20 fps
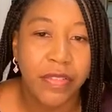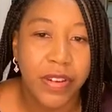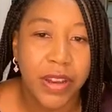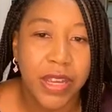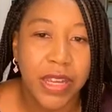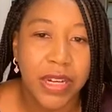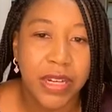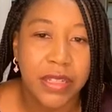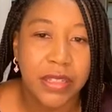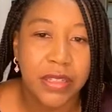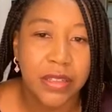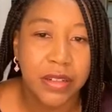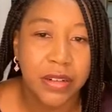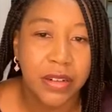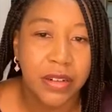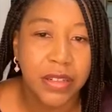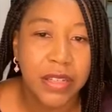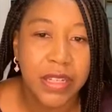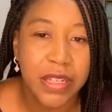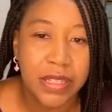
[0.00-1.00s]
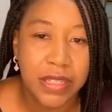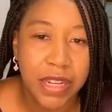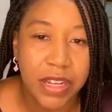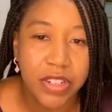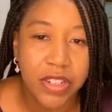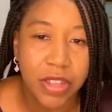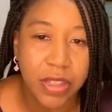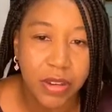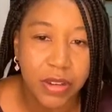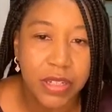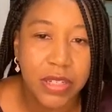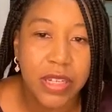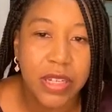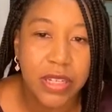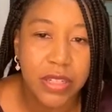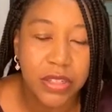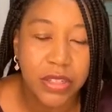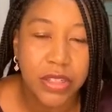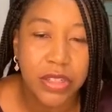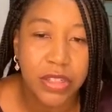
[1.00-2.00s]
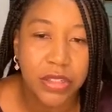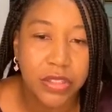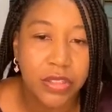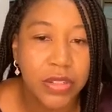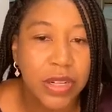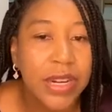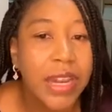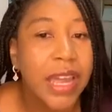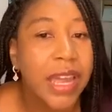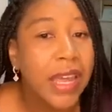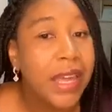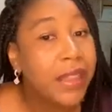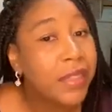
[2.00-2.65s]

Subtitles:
offering it as early as age 13 to children.